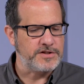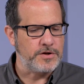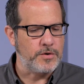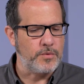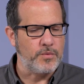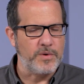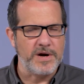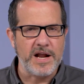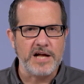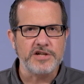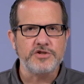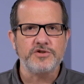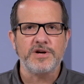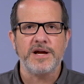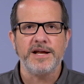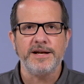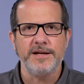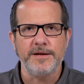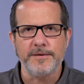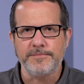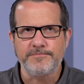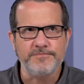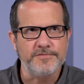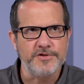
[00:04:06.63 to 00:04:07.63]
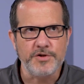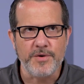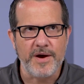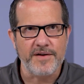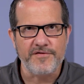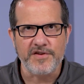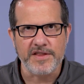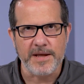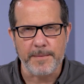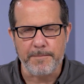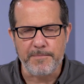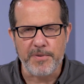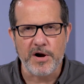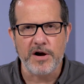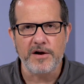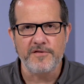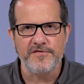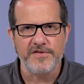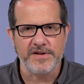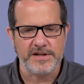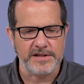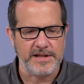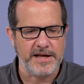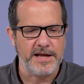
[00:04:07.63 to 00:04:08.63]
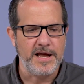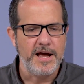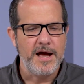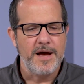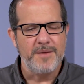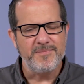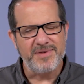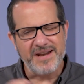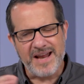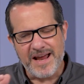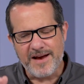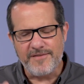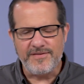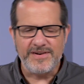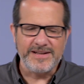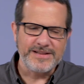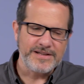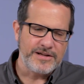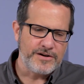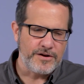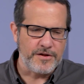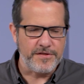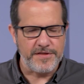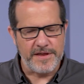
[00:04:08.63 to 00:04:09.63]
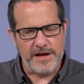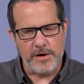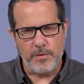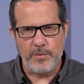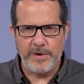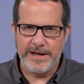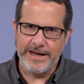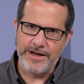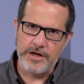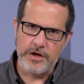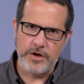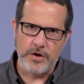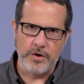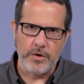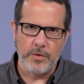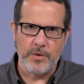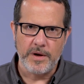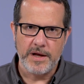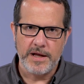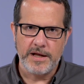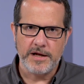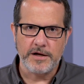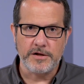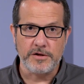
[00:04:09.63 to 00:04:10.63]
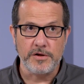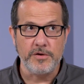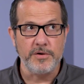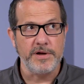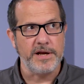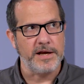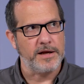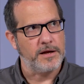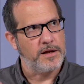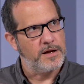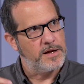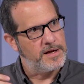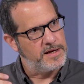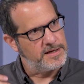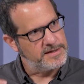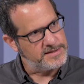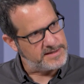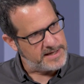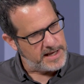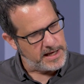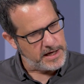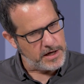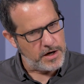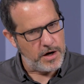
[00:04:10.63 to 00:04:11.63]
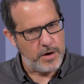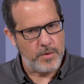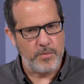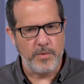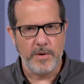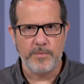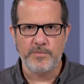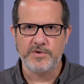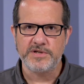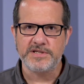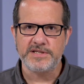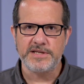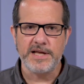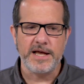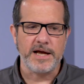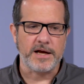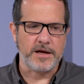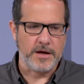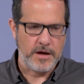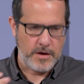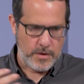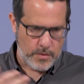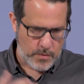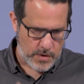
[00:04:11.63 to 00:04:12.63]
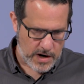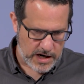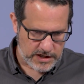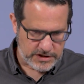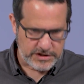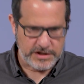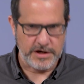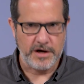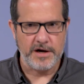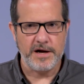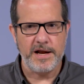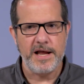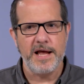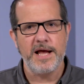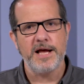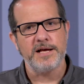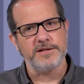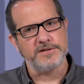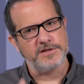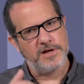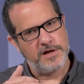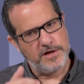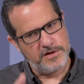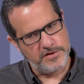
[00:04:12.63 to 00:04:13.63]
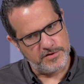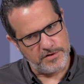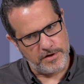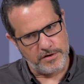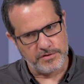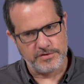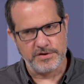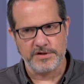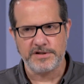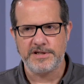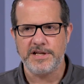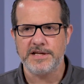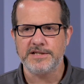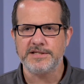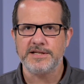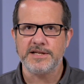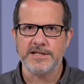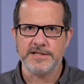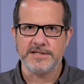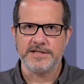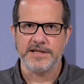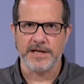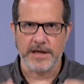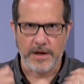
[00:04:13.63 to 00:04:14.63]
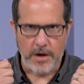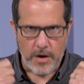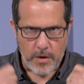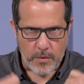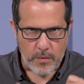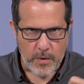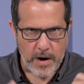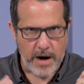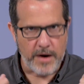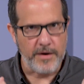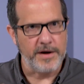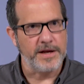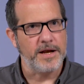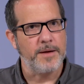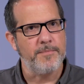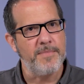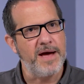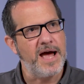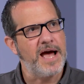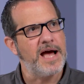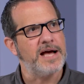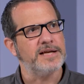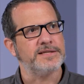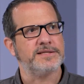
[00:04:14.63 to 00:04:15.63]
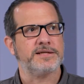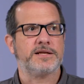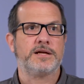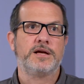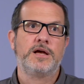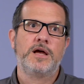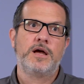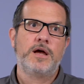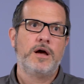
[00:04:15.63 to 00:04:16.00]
So we're not trying to do everything perfectly, but every little thing we do, including staying home when we're sick, washing our hands, social distancing, wearing a mask,